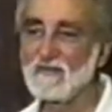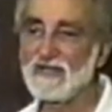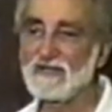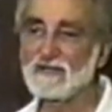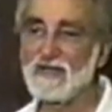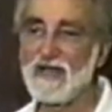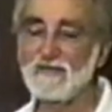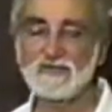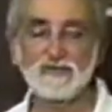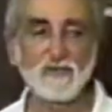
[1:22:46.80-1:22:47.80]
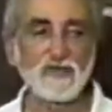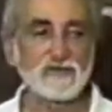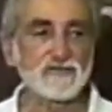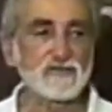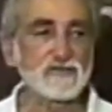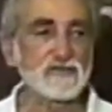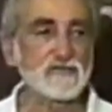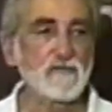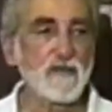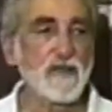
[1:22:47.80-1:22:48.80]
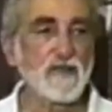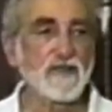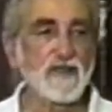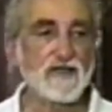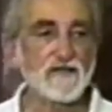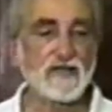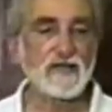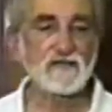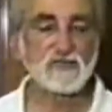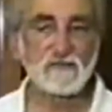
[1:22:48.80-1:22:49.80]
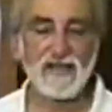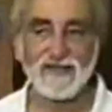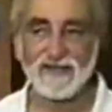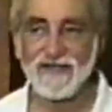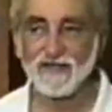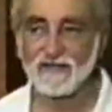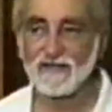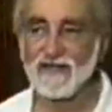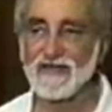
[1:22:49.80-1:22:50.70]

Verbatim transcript: but the damage was, you see, that kind of speculation,